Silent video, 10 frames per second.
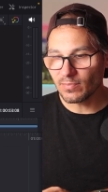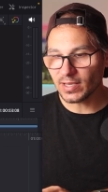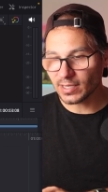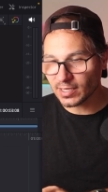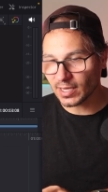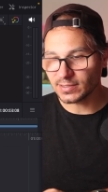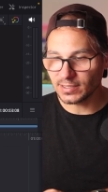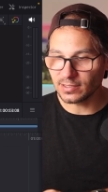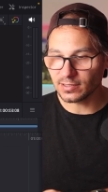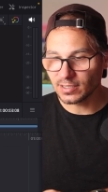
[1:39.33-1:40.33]
make a cut
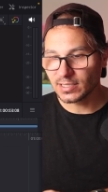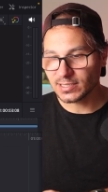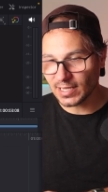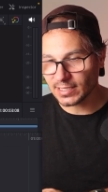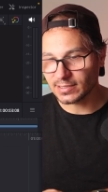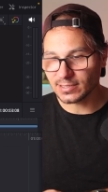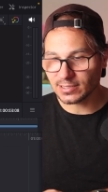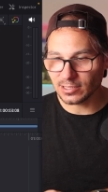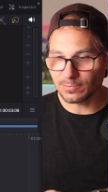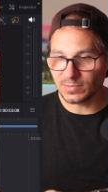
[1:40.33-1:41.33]
here, select this
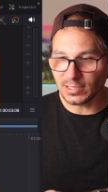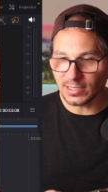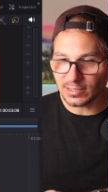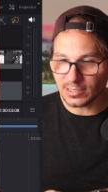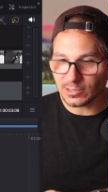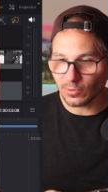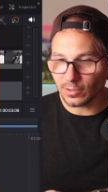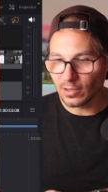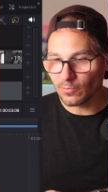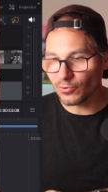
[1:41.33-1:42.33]
clip, delete this
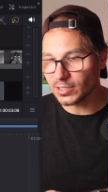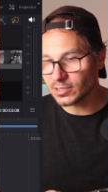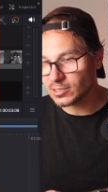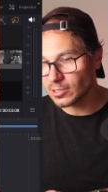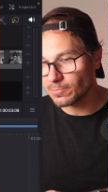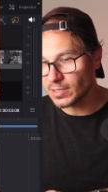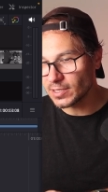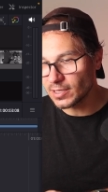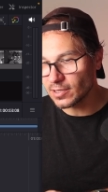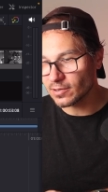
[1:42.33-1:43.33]
one, bring this clip in
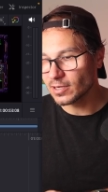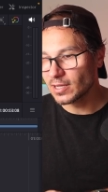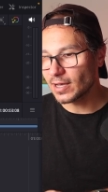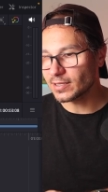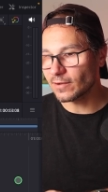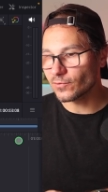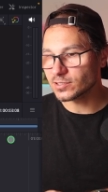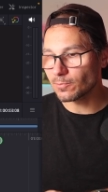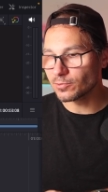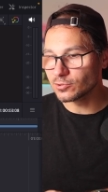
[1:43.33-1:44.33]
here, and then, for
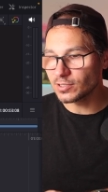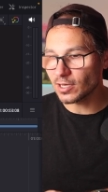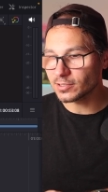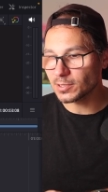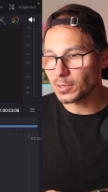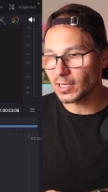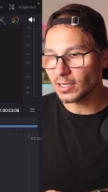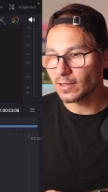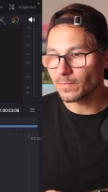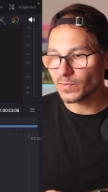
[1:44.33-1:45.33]
example, do the other
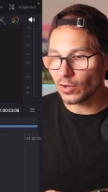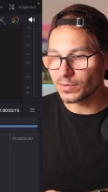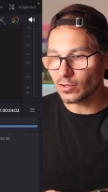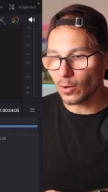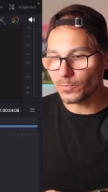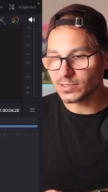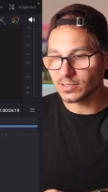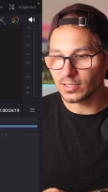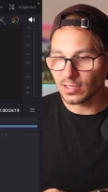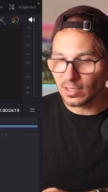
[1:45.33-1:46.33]
thing on the
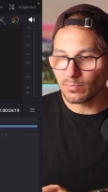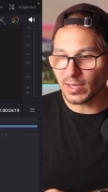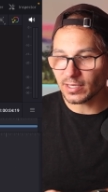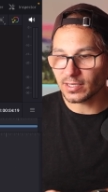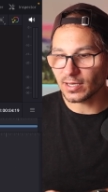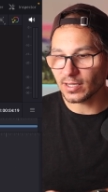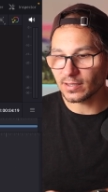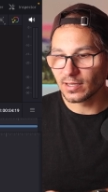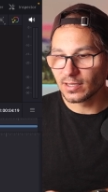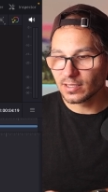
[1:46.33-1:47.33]
opposite, make a
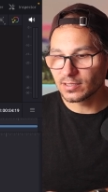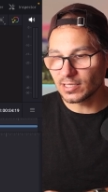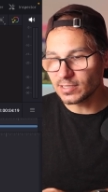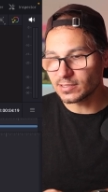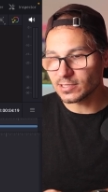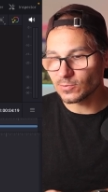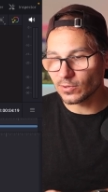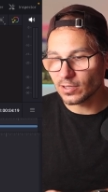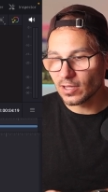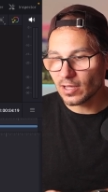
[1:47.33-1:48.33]
cut, delete this
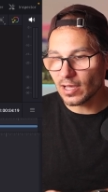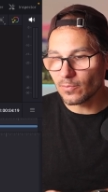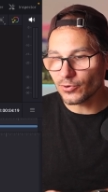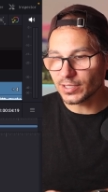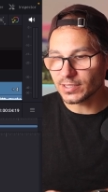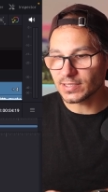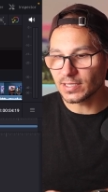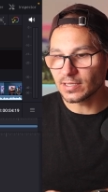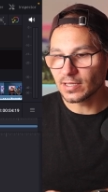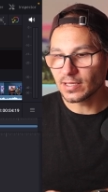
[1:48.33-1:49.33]
one, and bring this
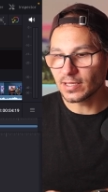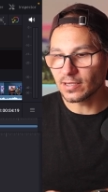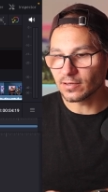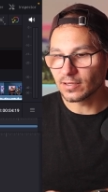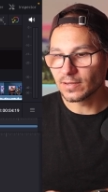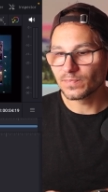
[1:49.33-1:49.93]
in here.